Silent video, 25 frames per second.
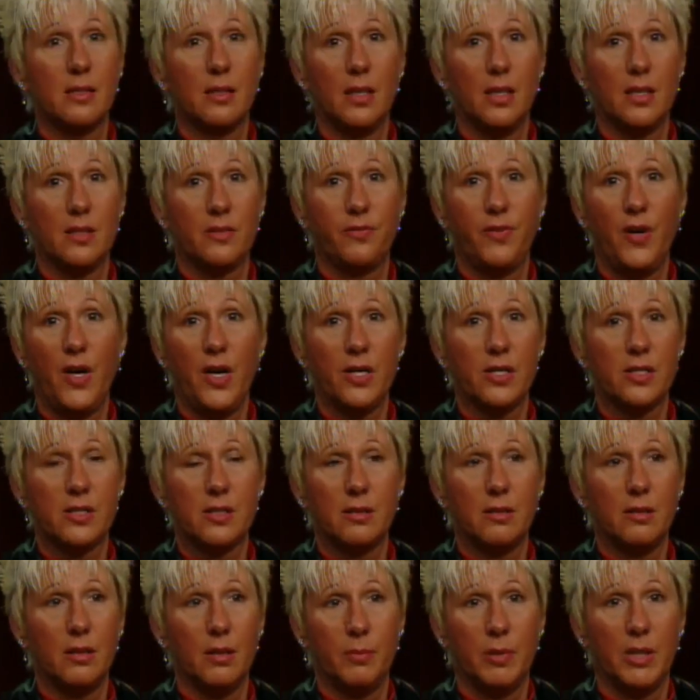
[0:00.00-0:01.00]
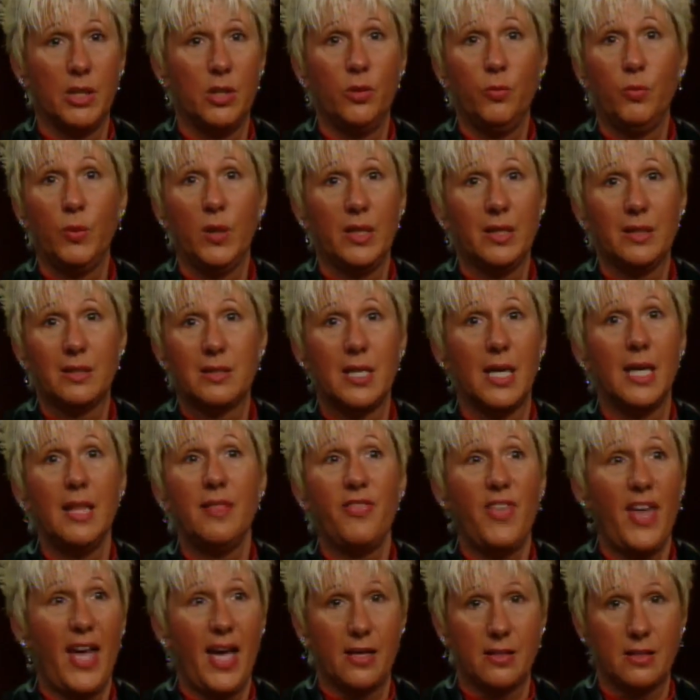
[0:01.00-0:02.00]
as far as I mean, you win ten
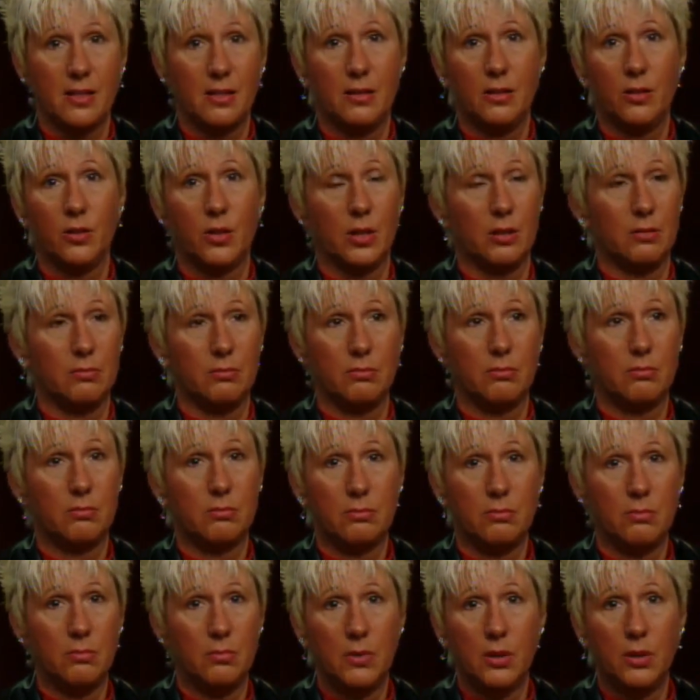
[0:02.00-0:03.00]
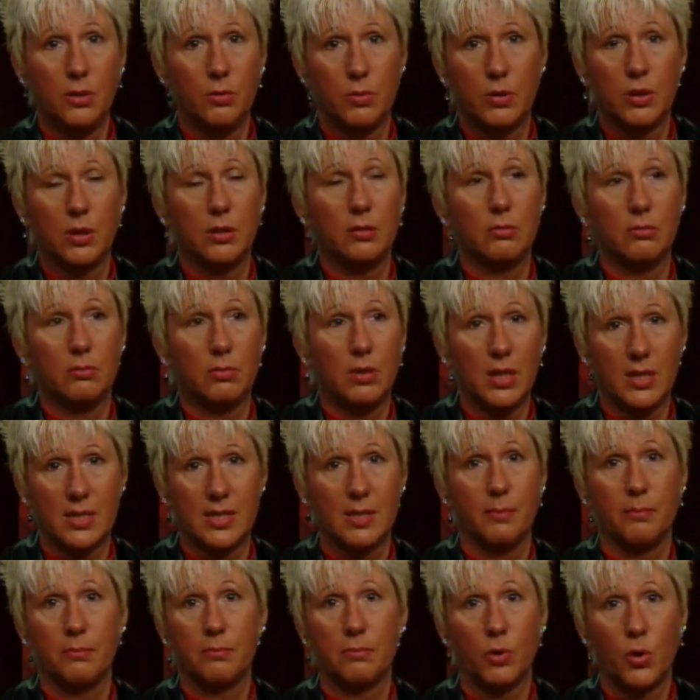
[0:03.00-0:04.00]
thousand, you could you can get
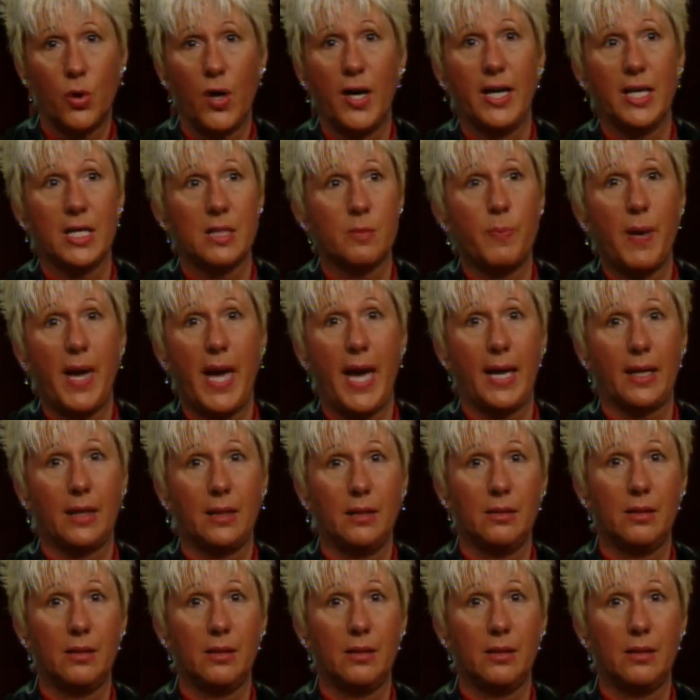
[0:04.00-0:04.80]
some credits back.